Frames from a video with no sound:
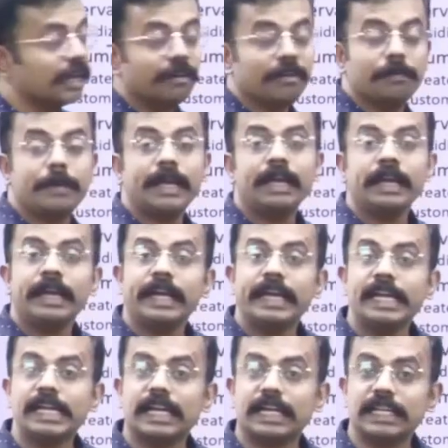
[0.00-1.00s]
there will be
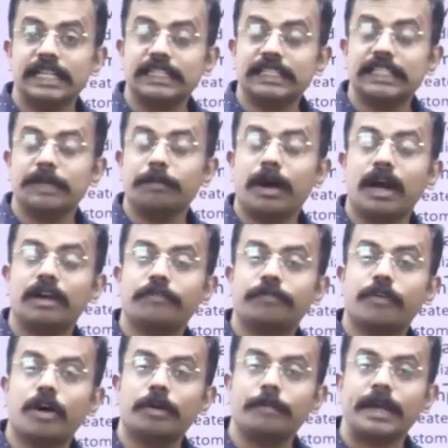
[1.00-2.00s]
increased demand
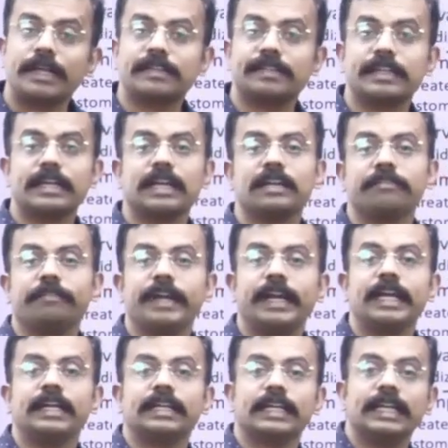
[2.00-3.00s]
for Mexican
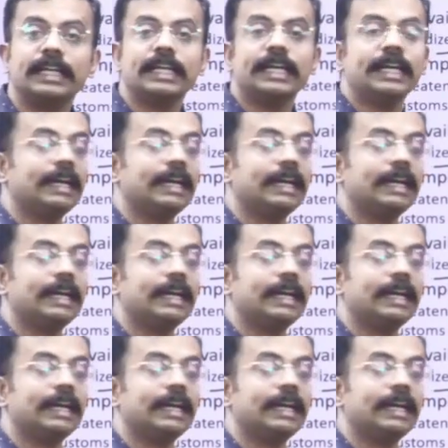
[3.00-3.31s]
wheat in